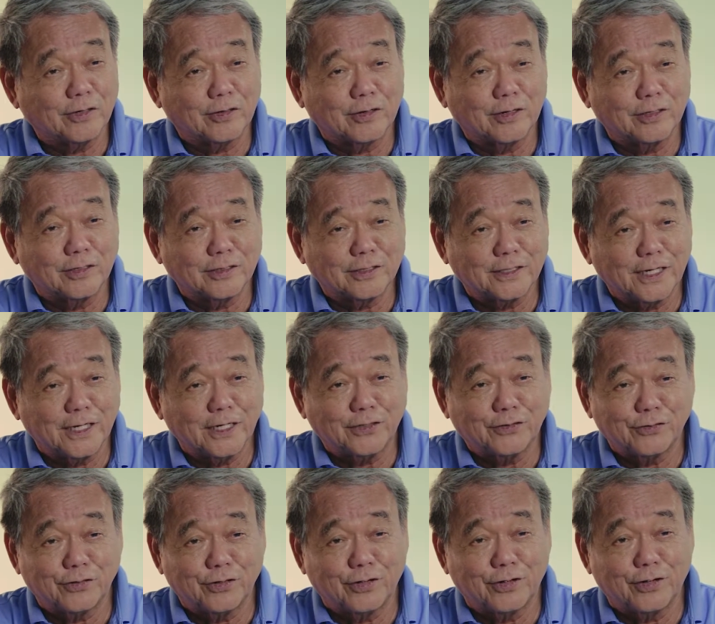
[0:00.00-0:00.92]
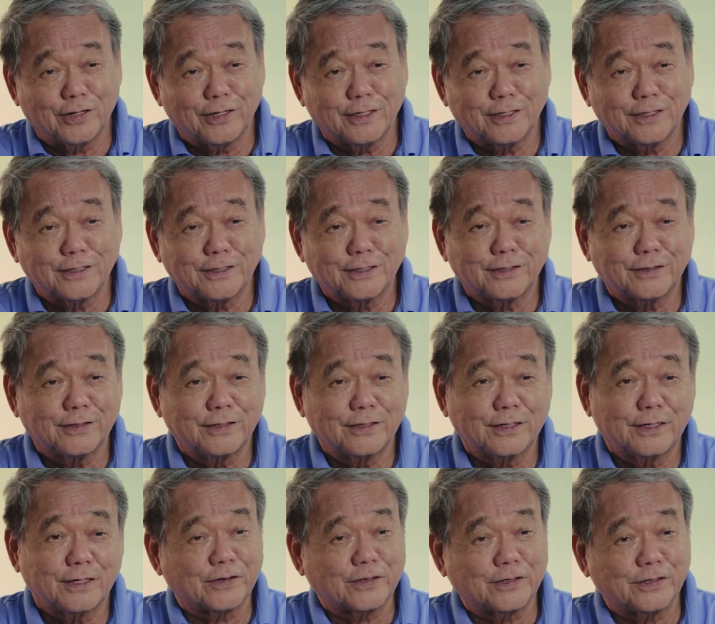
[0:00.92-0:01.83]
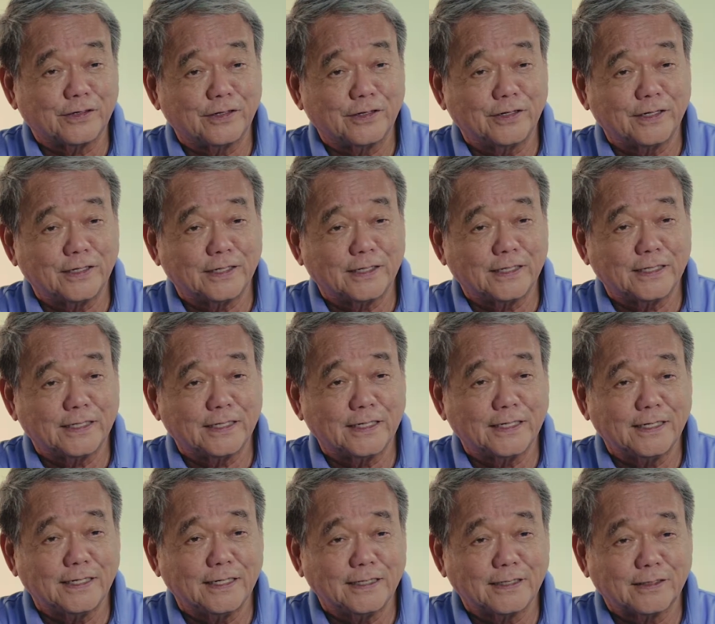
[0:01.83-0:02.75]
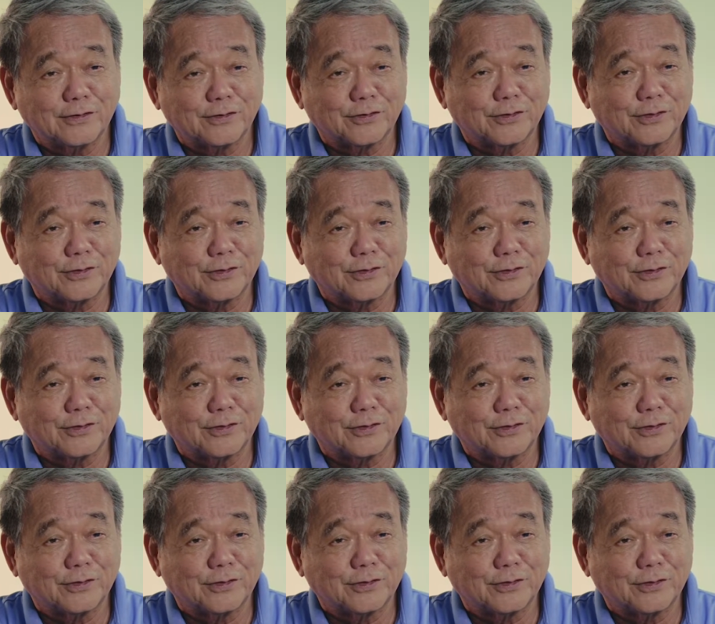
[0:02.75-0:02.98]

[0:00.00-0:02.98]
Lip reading: organizations, fraternities,